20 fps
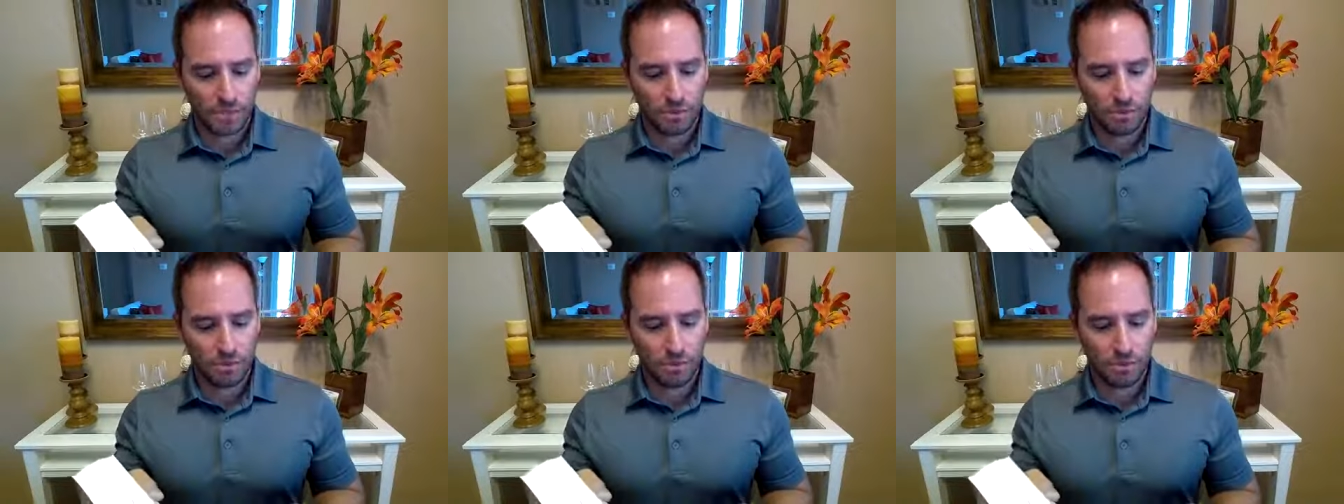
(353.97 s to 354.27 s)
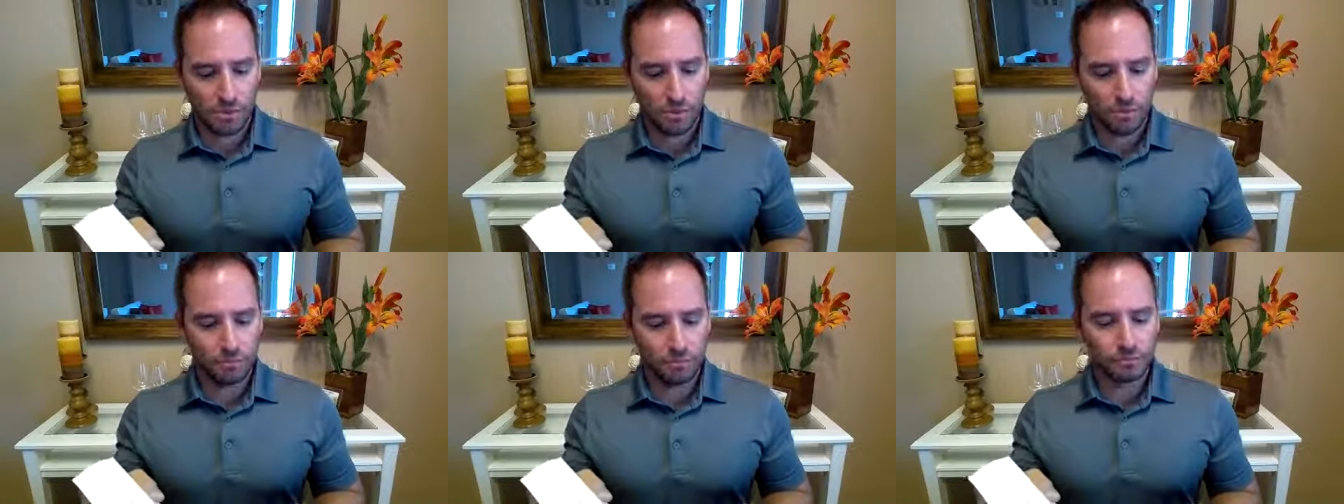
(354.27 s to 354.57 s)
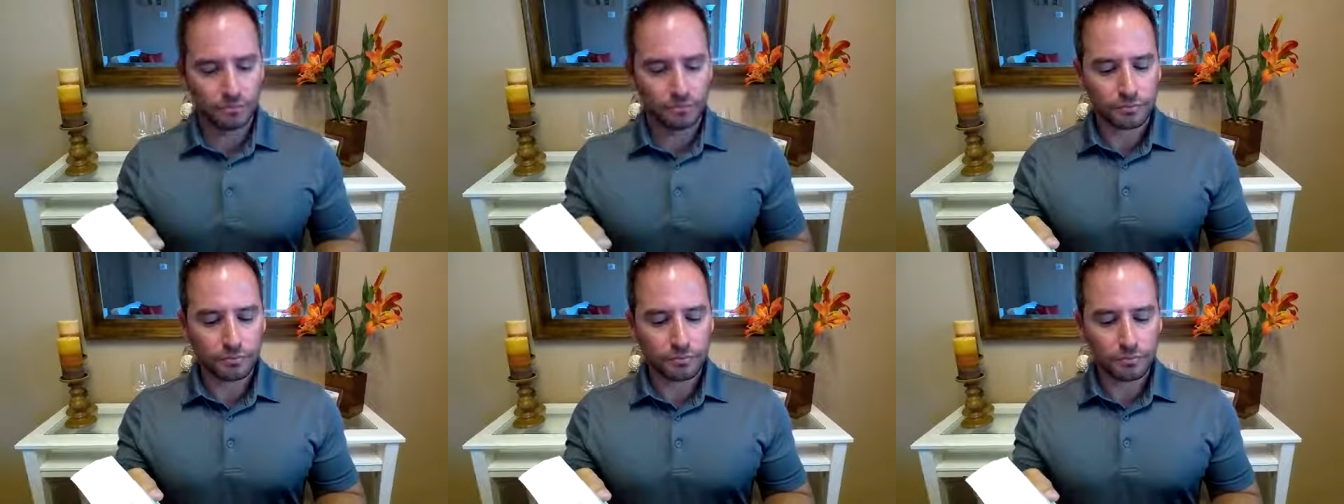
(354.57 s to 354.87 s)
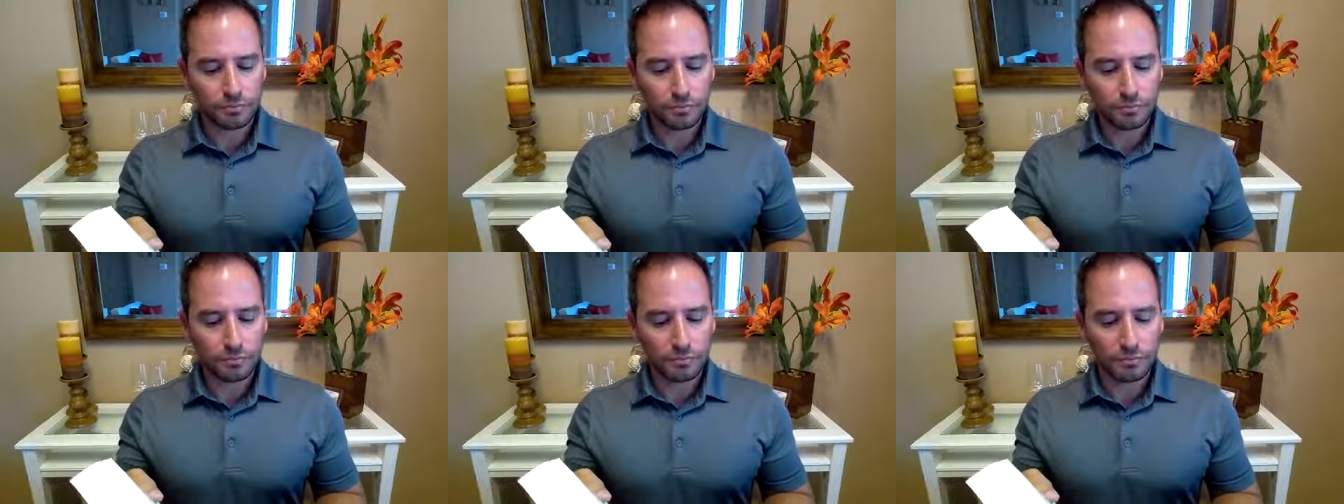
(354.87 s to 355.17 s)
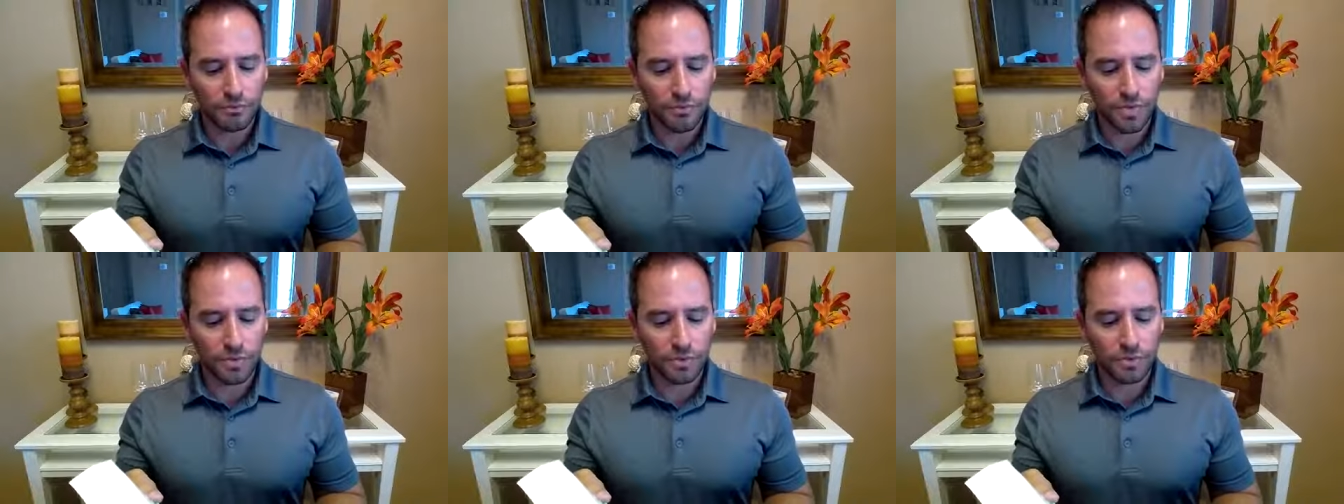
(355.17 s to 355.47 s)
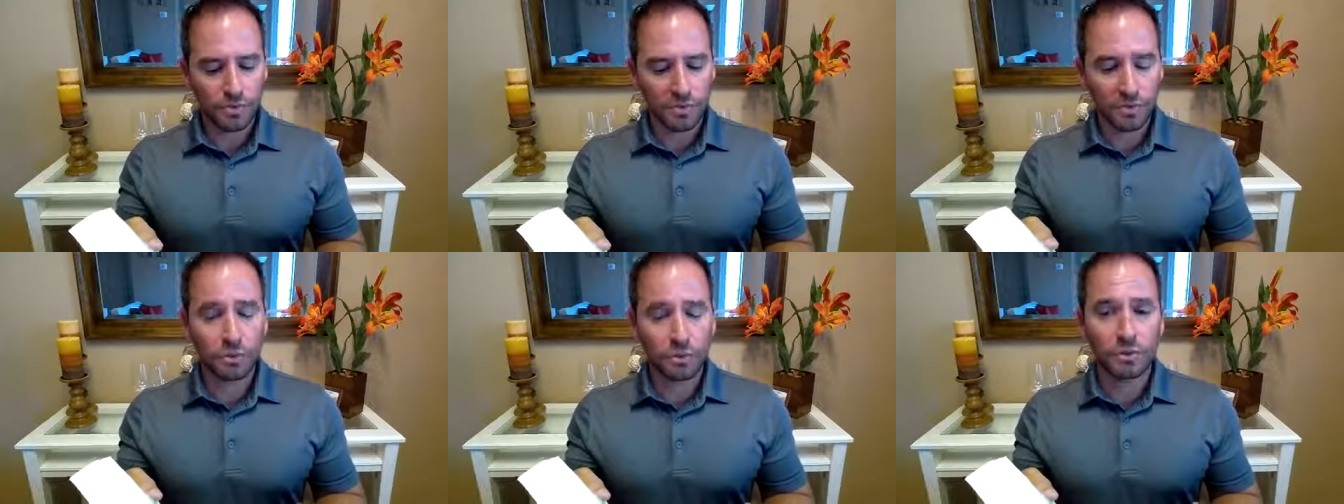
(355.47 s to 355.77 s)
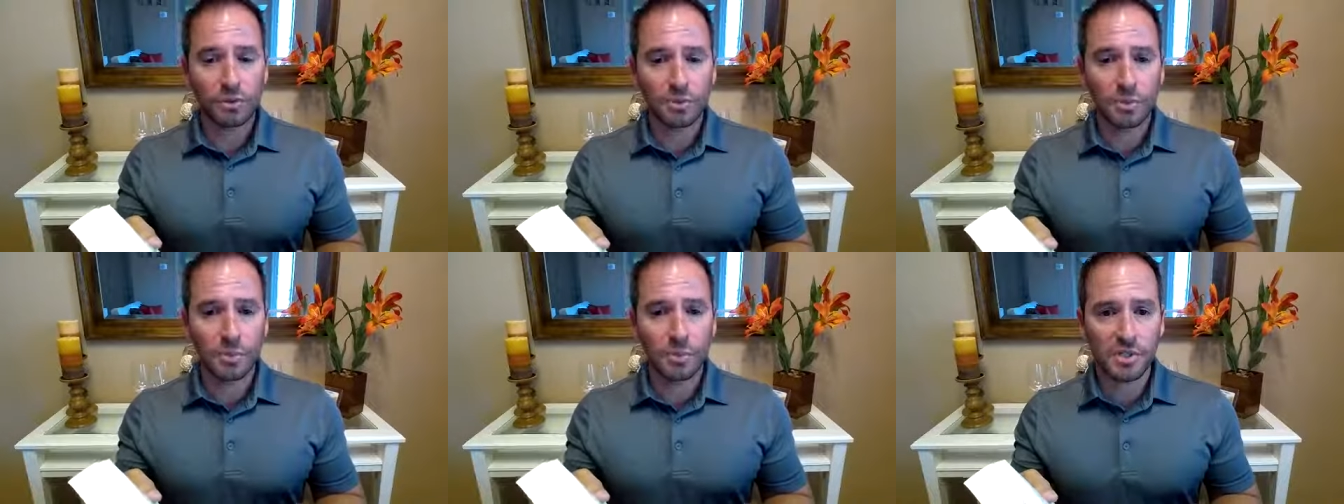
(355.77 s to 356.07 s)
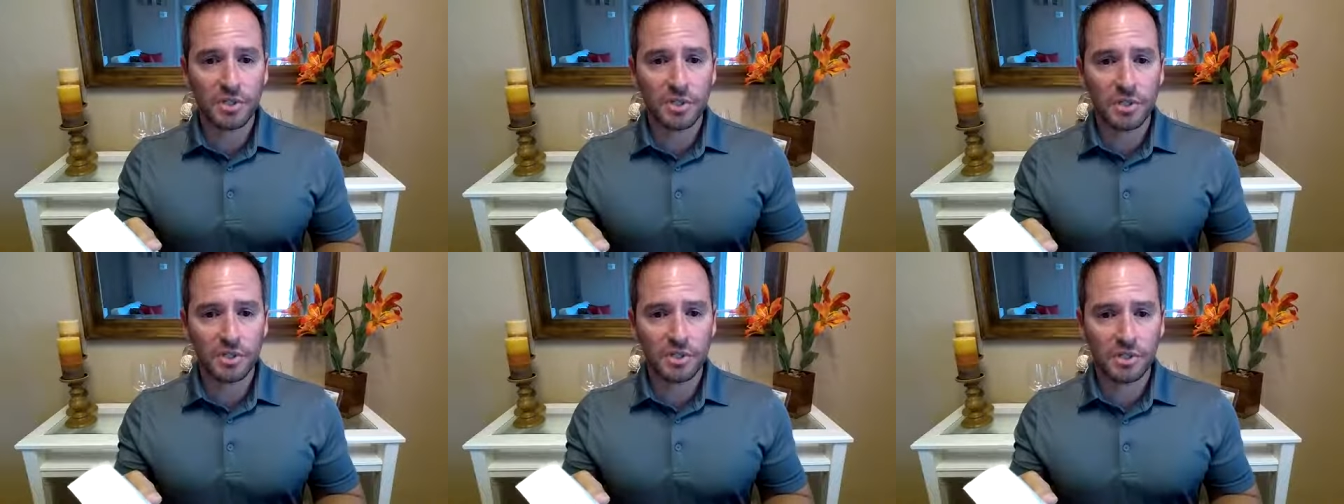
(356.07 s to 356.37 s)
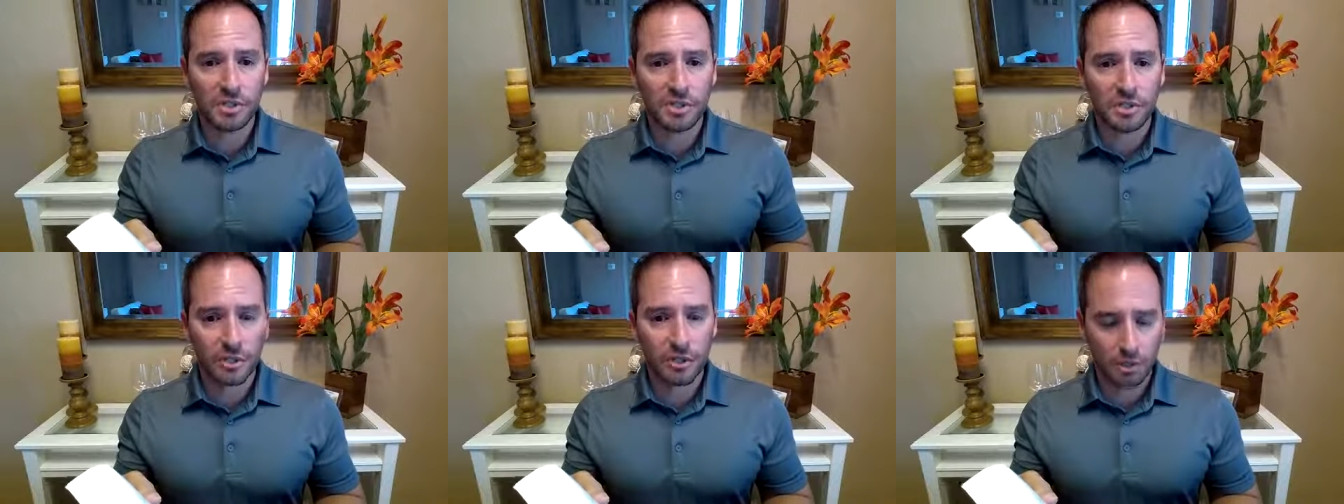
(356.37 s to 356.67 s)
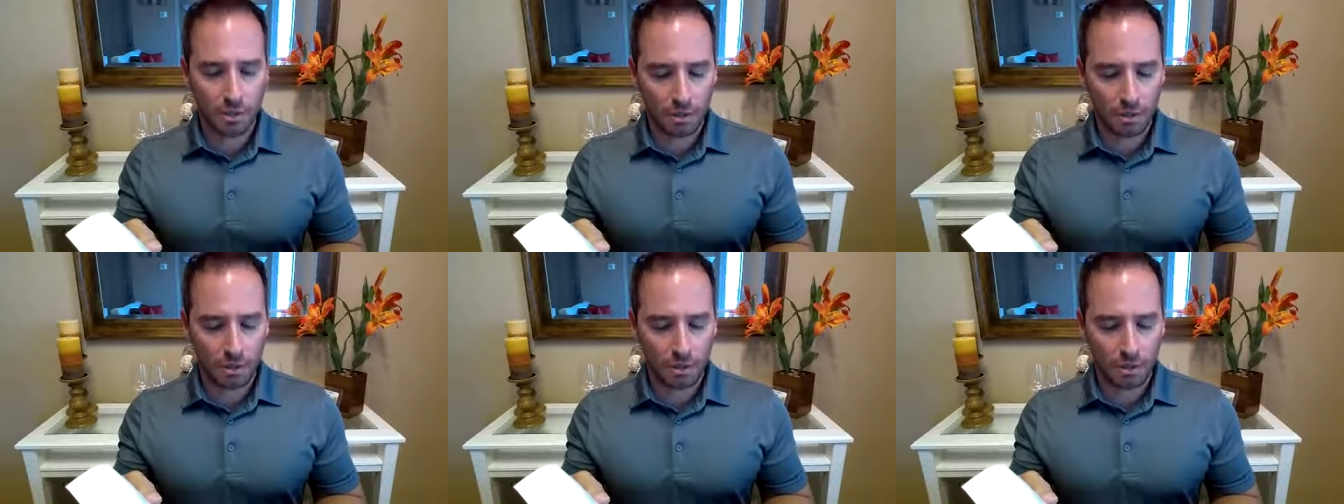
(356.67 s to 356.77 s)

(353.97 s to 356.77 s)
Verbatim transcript: So continue to number six.